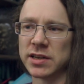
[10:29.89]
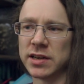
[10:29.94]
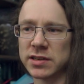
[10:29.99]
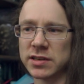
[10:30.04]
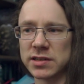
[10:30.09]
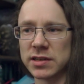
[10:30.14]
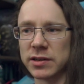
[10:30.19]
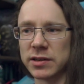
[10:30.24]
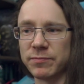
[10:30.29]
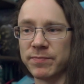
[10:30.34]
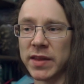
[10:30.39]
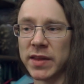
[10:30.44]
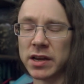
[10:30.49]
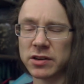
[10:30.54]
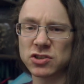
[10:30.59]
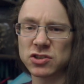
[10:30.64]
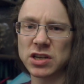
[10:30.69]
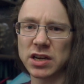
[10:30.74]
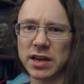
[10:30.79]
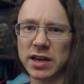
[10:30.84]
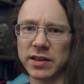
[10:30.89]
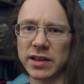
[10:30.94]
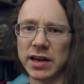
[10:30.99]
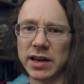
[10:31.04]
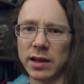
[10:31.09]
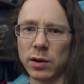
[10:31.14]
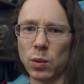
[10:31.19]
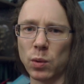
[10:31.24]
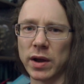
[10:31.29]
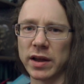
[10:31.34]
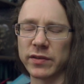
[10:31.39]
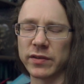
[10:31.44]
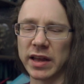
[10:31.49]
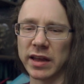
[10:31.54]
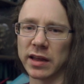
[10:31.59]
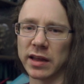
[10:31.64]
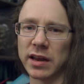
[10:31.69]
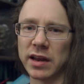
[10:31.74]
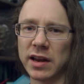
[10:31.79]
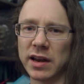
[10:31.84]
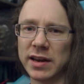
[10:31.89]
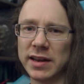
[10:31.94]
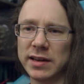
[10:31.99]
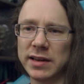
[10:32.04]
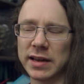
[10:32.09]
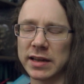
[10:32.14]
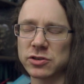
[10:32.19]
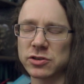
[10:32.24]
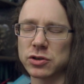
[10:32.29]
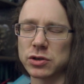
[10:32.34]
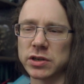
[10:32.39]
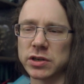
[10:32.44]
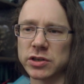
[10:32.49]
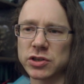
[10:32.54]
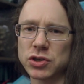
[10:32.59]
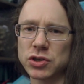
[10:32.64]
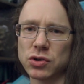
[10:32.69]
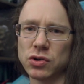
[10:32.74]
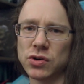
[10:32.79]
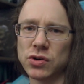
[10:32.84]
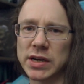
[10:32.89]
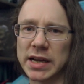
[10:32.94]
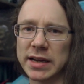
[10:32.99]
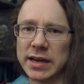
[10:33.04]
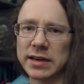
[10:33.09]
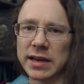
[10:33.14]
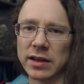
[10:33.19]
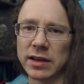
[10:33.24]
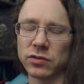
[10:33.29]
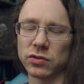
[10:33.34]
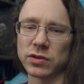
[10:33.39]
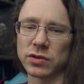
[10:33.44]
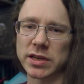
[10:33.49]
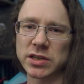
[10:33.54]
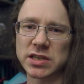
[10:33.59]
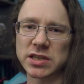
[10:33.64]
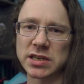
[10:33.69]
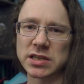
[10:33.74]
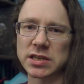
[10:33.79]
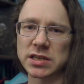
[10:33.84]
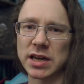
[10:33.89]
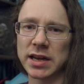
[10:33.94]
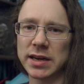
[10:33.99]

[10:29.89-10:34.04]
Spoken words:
So just another little way of getting a little extra score and getting through that season